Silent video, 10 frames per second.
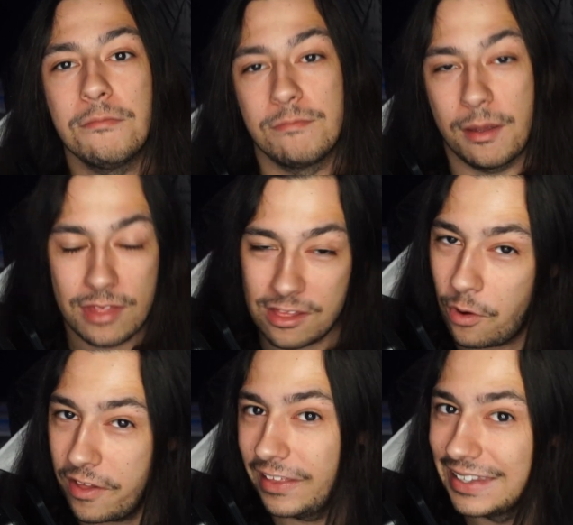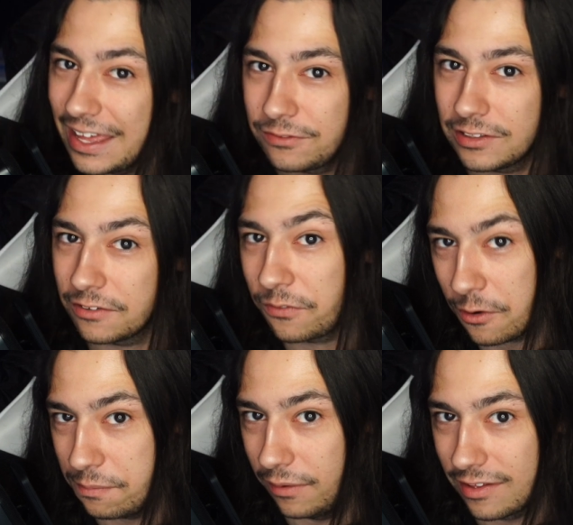Maybe that's why they left in the
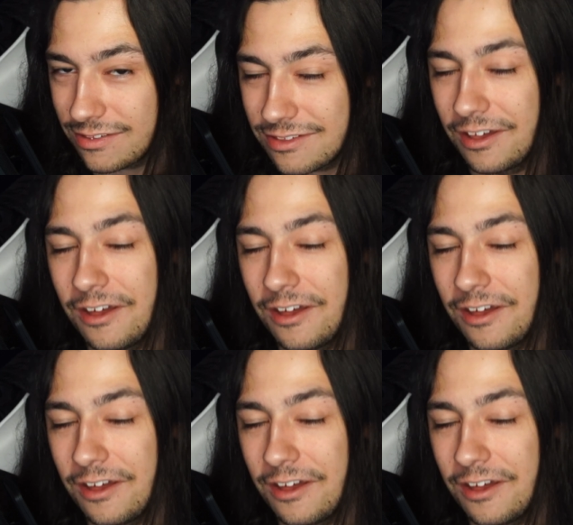first place.